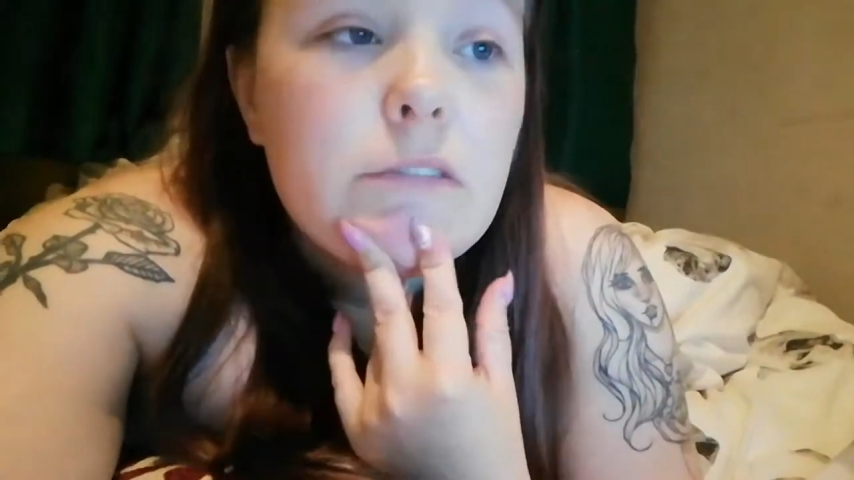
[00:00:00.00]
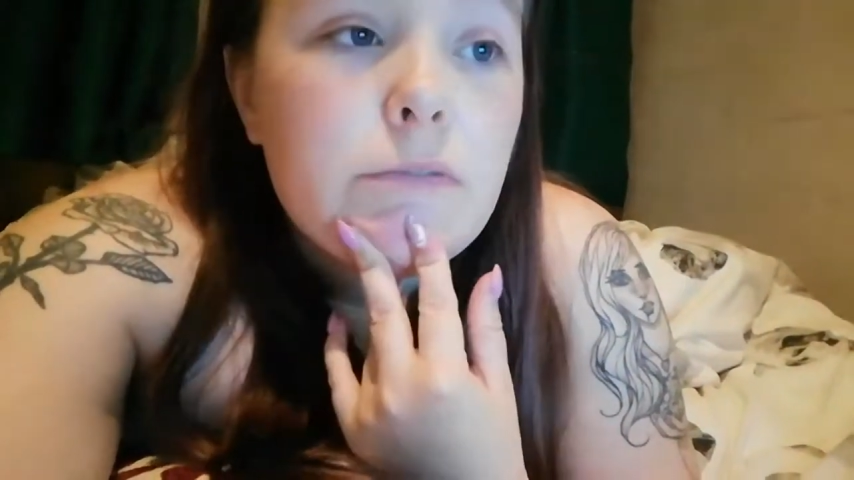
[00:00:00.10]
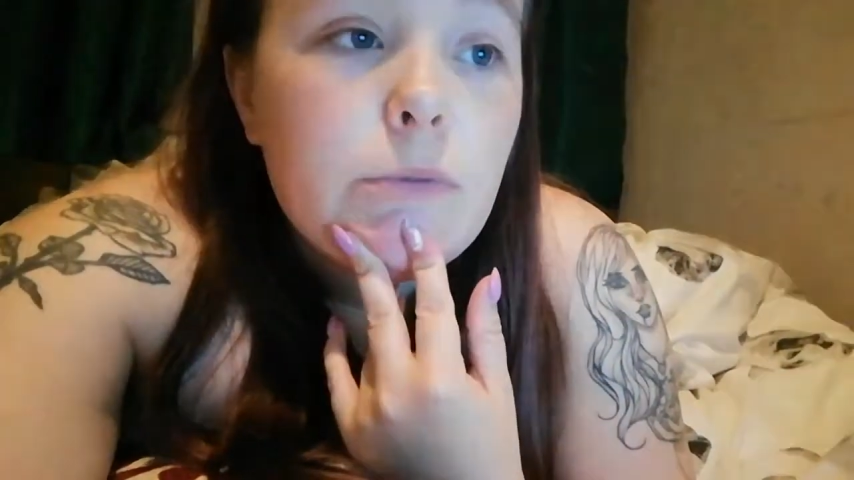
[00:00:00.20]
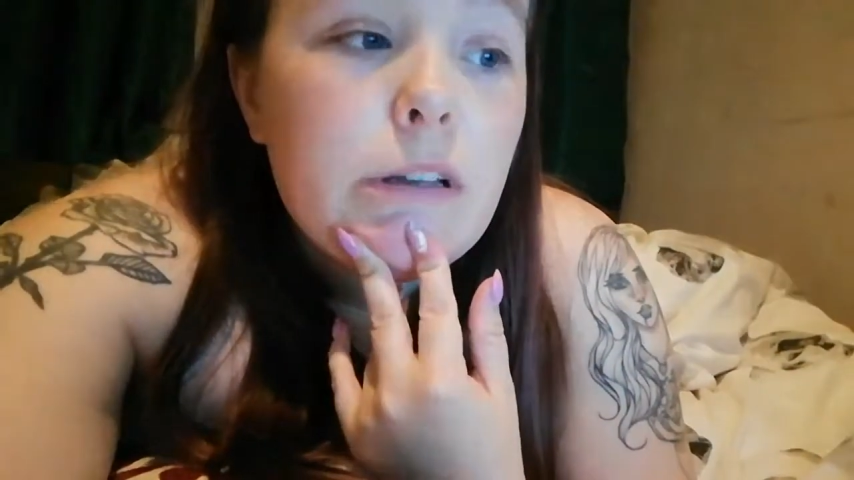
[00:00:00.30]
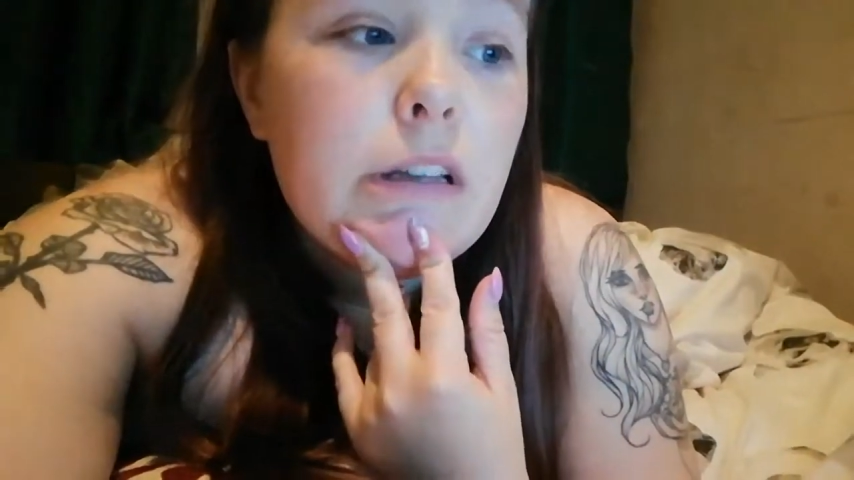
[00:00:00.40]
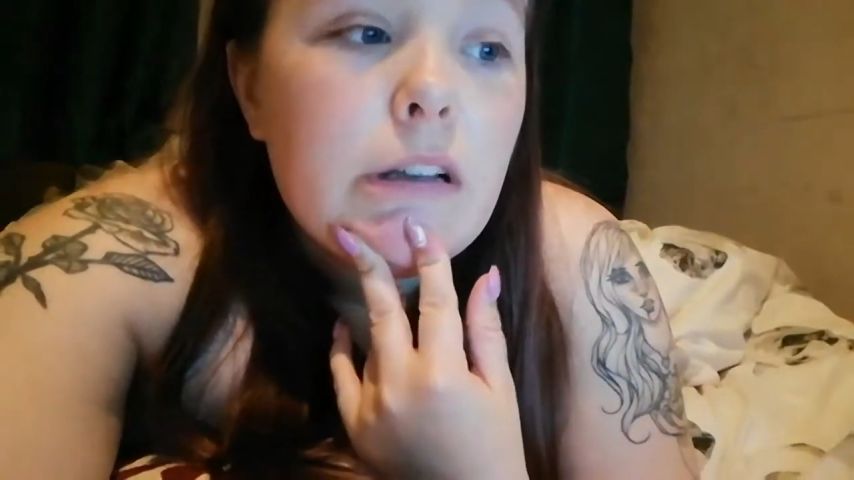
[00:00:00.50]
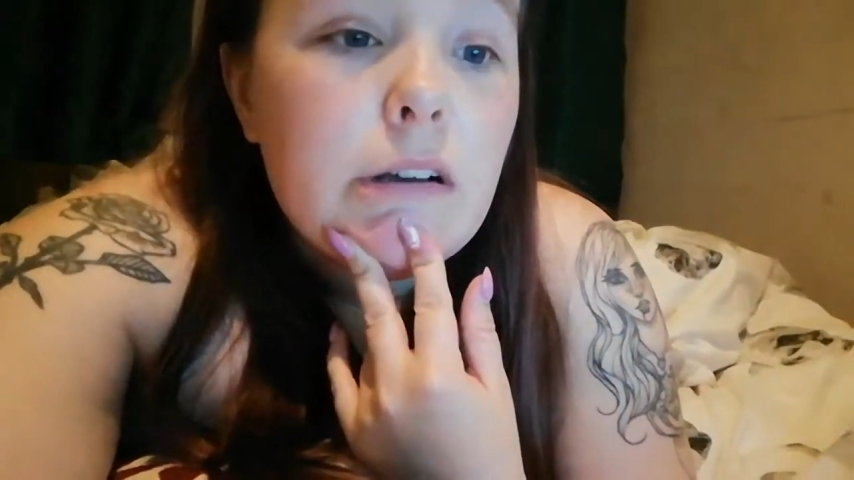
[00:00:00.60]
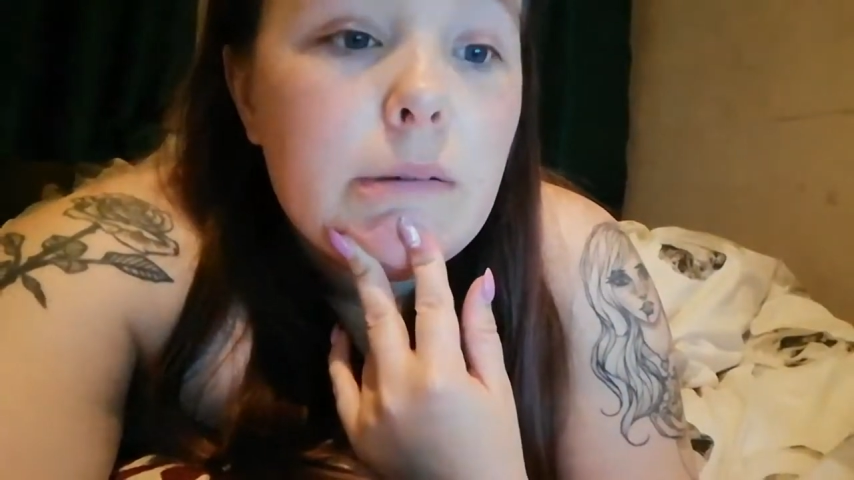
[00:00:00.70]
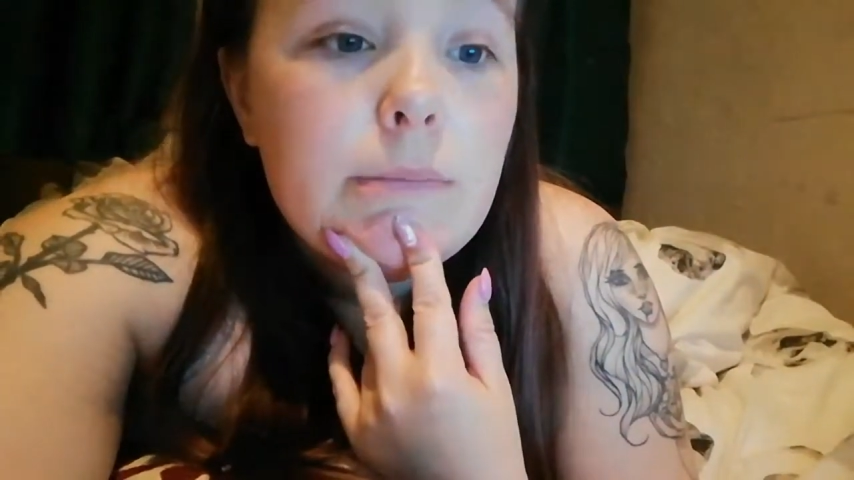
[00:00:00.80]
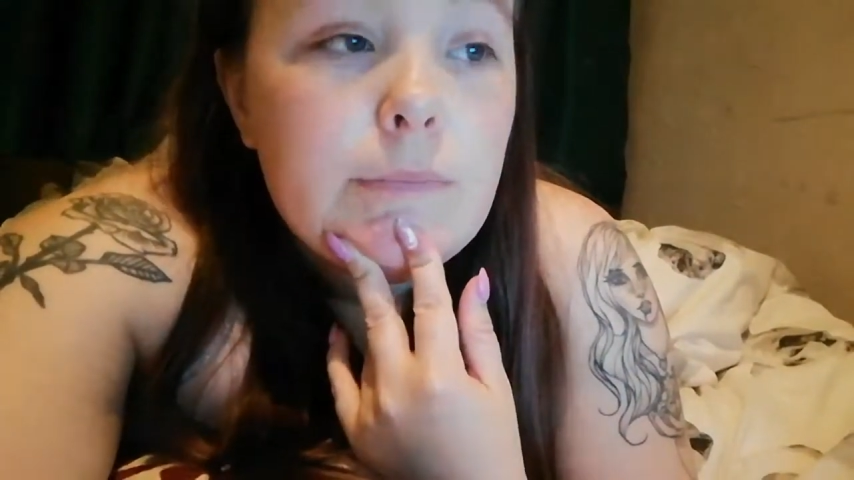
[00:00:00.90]
if
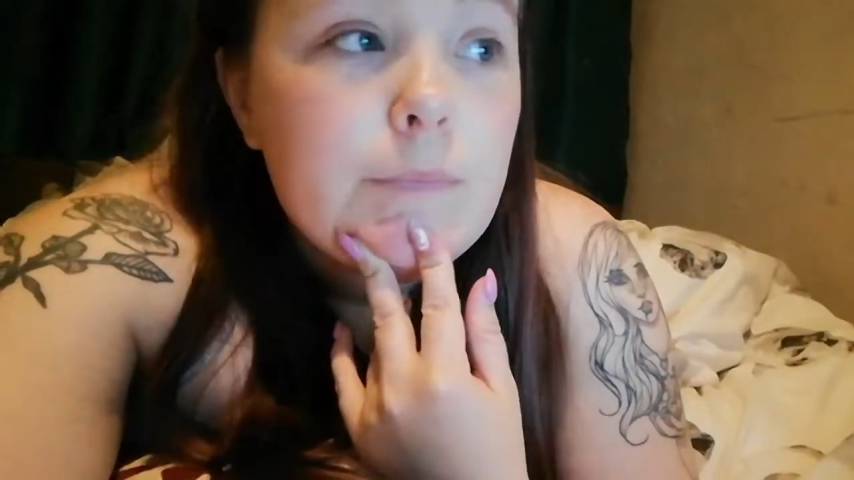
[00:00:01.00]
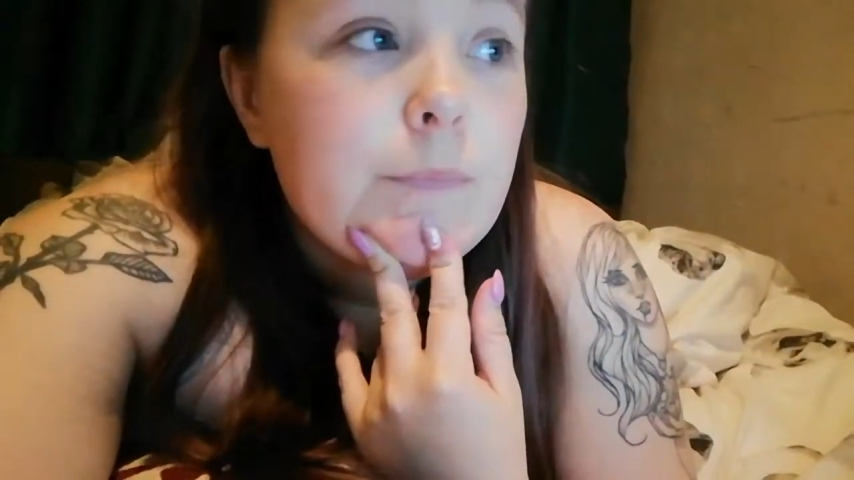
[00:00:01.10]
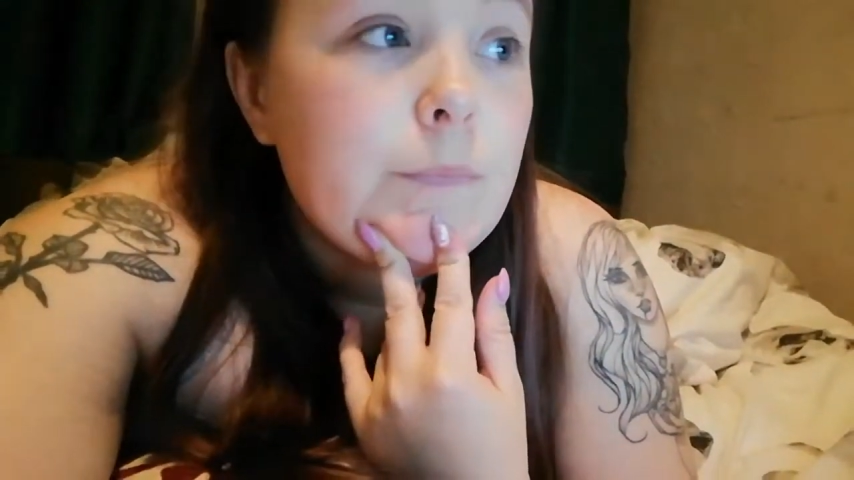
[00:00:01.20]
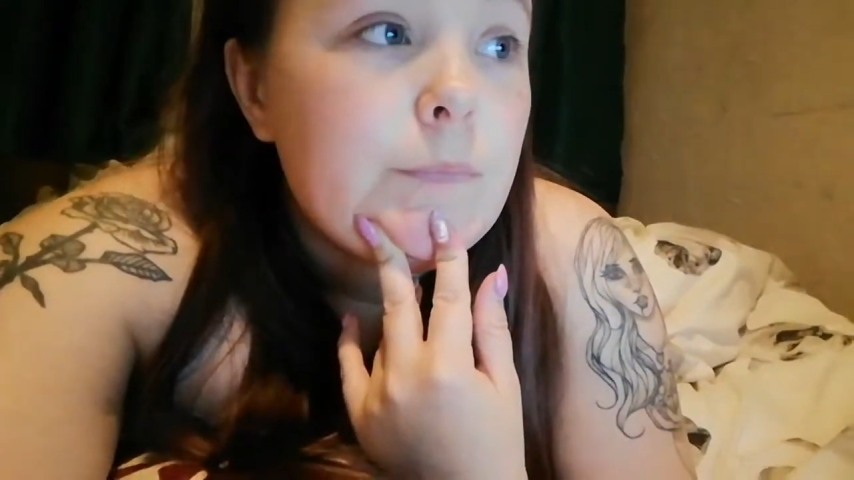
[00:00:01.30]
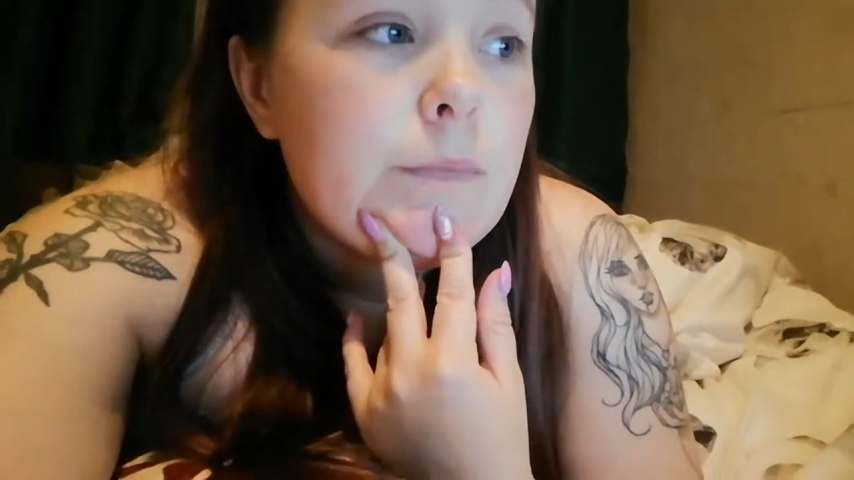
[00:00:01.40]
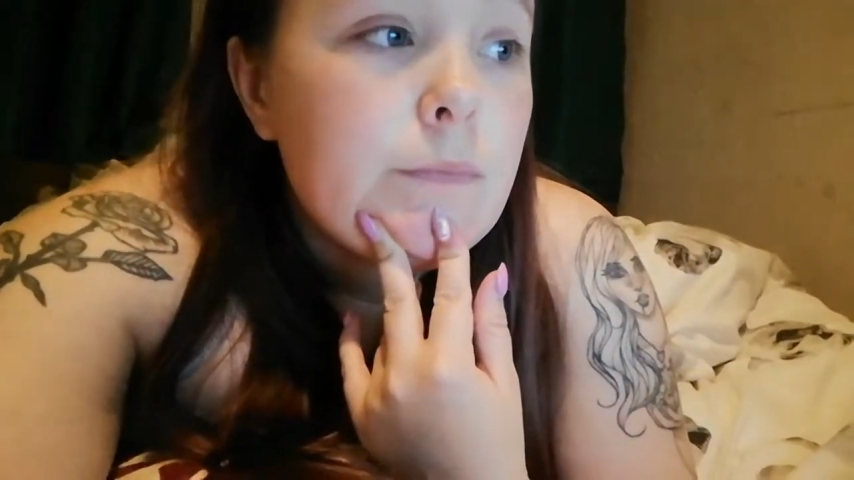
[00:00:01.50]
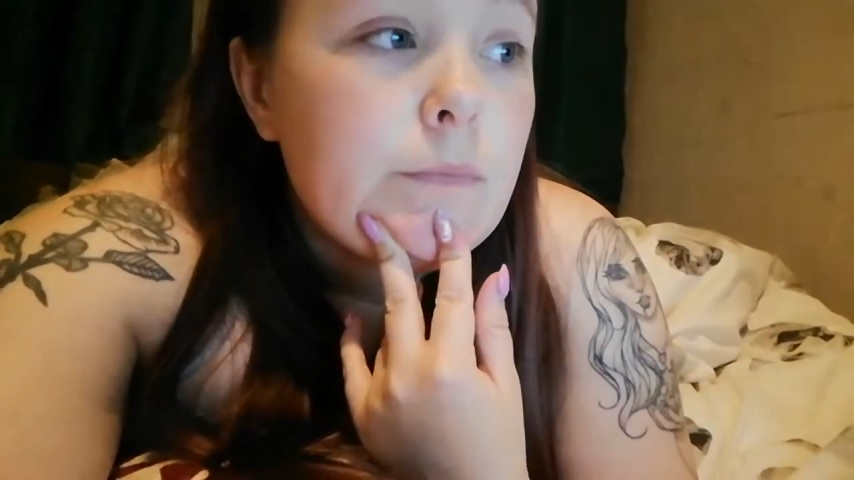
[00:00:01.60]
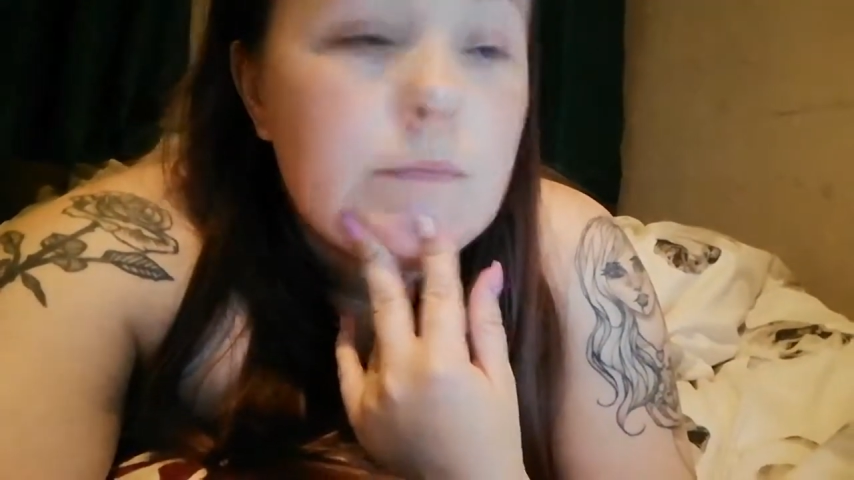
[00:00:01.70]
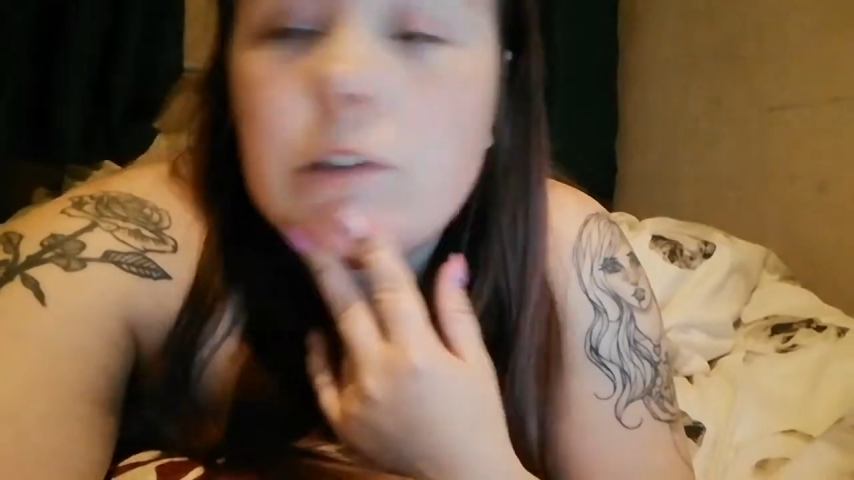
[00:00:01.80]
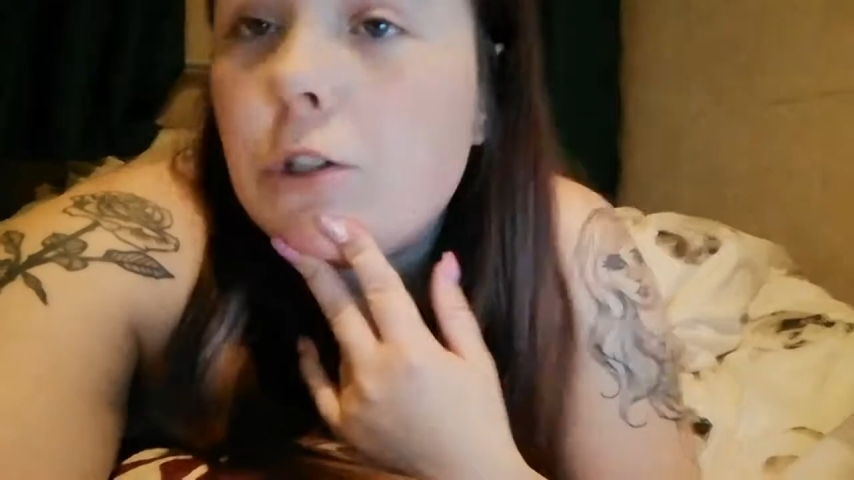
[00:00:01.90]
we
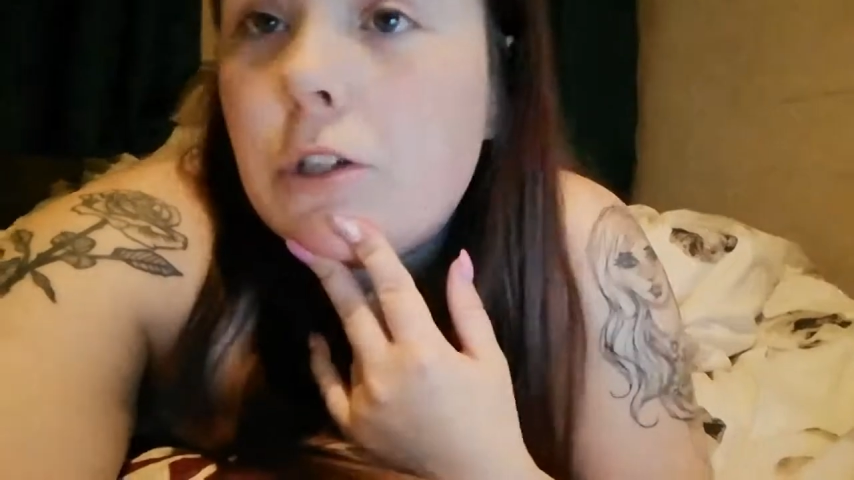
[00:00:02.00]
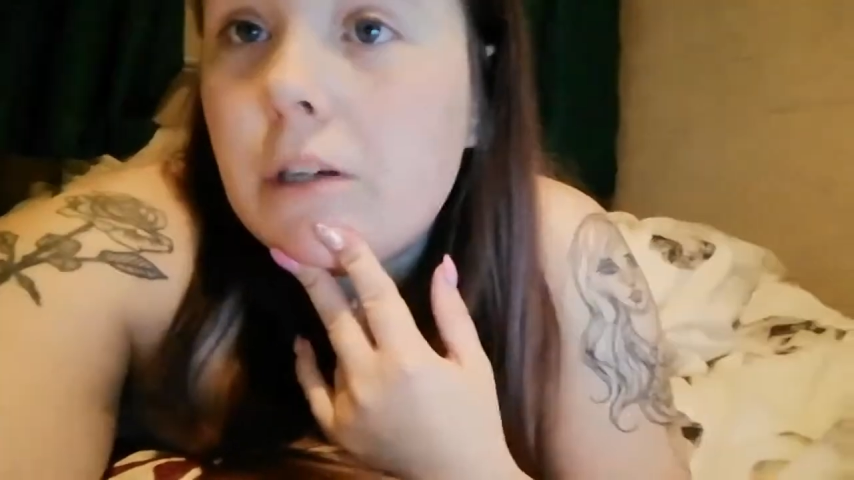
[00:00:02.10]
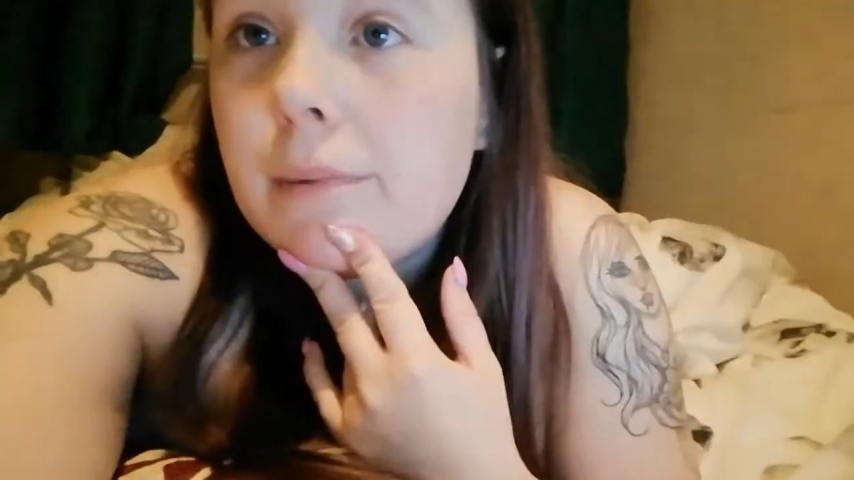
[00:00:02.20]
do